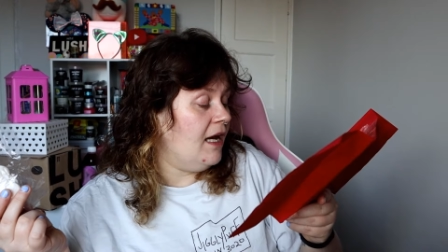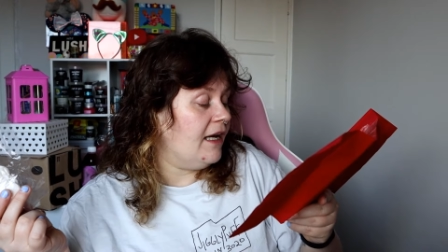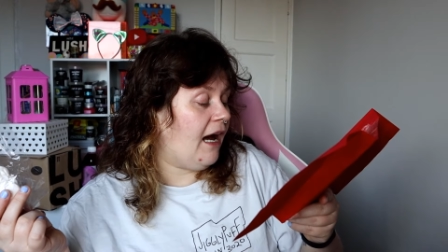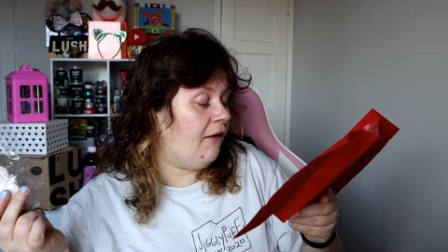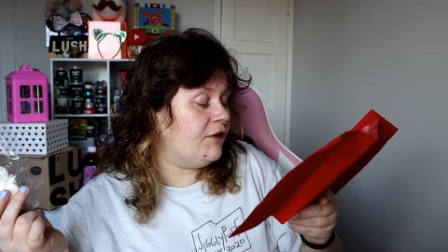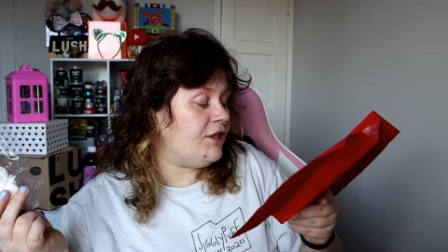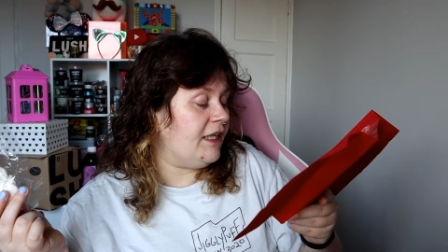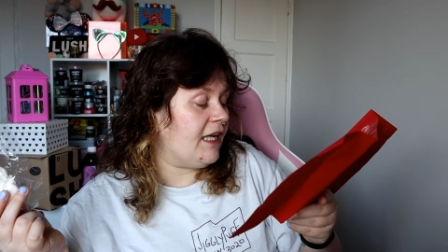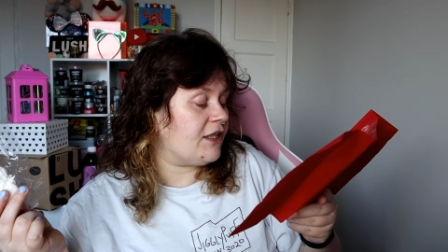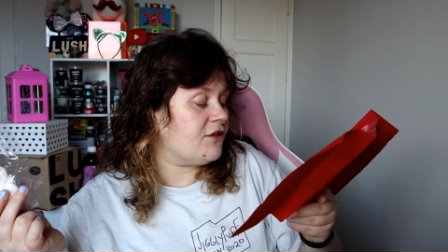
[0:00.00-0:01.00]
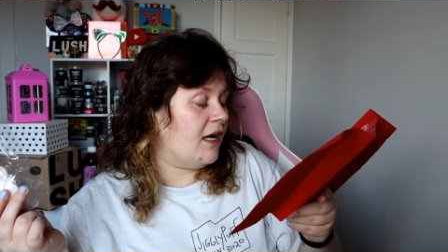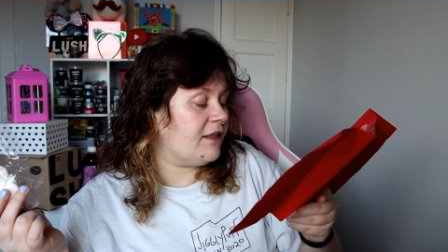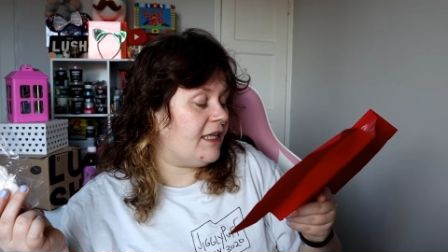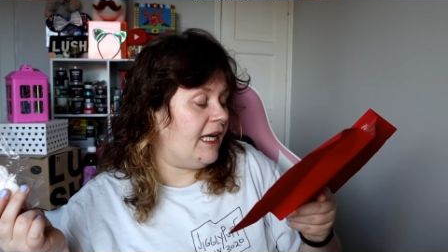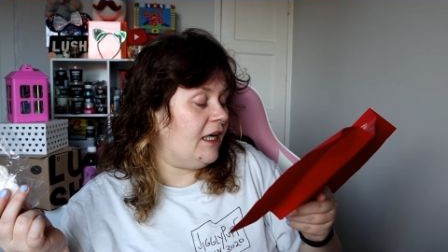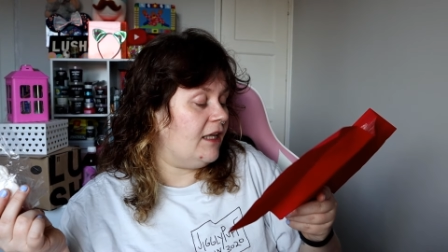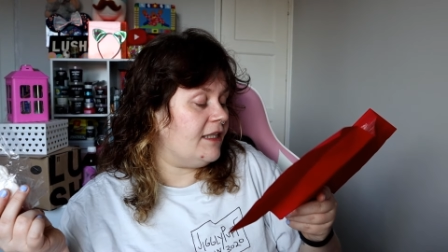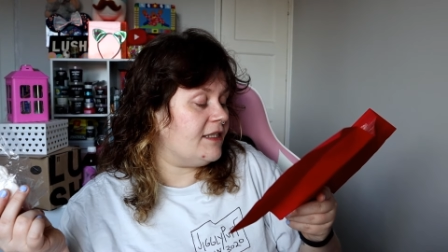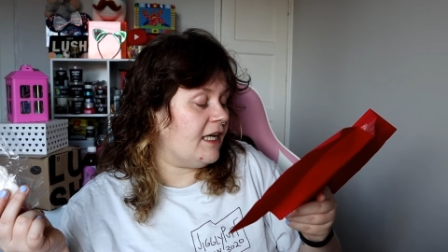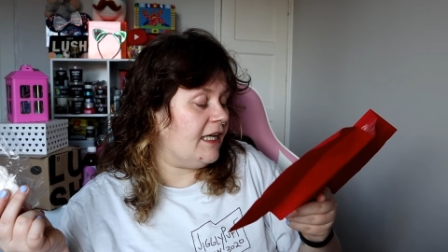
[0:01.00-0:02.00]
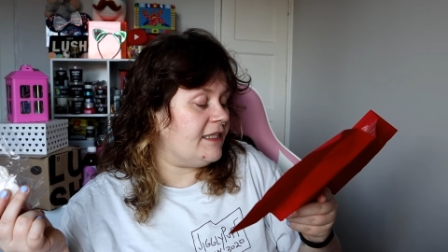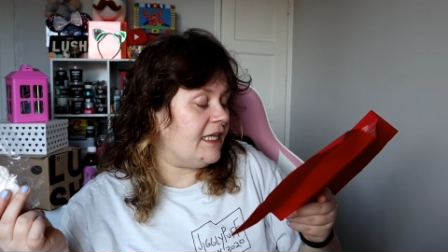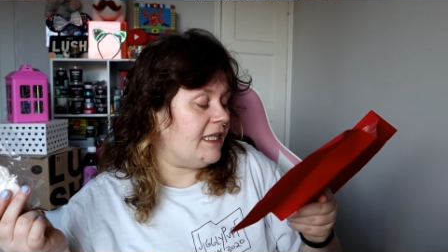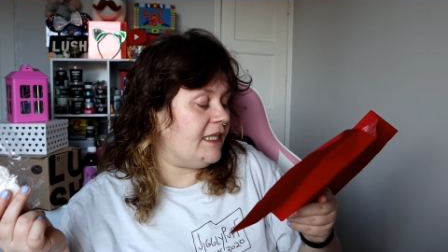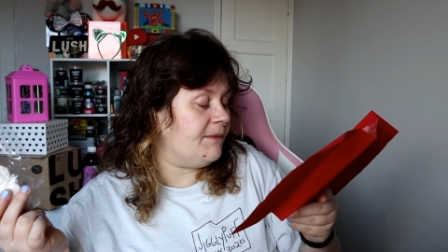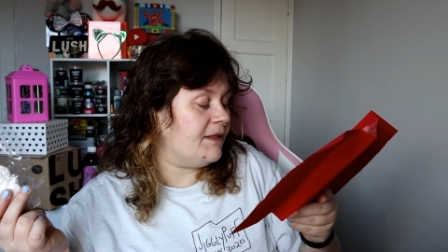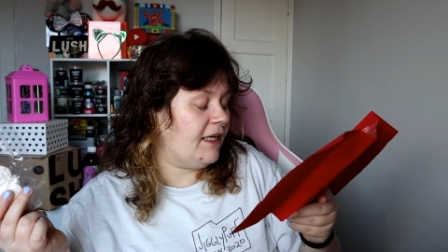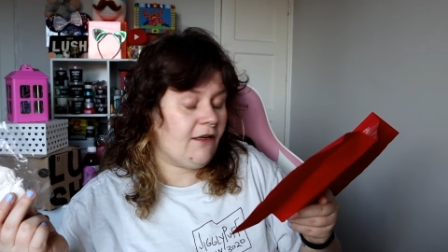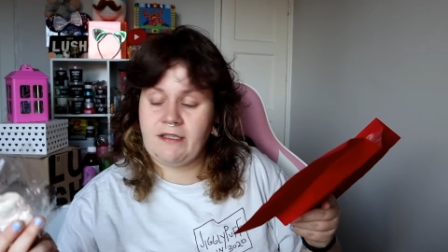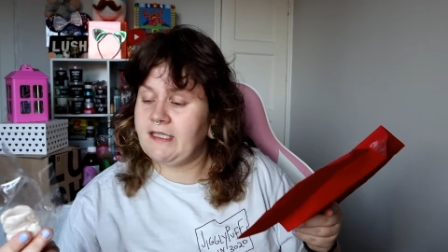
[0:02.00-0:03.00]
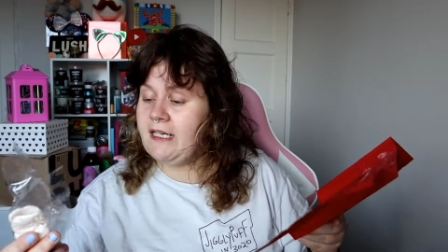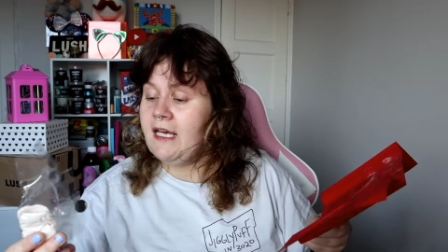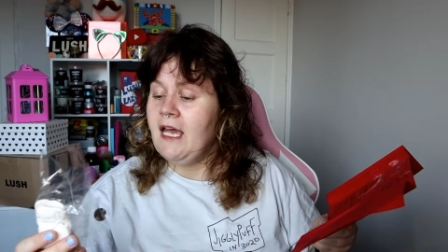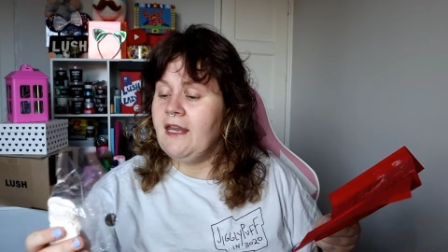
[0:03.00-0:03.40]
carrageenan extract, kaolin, titanium dioxide.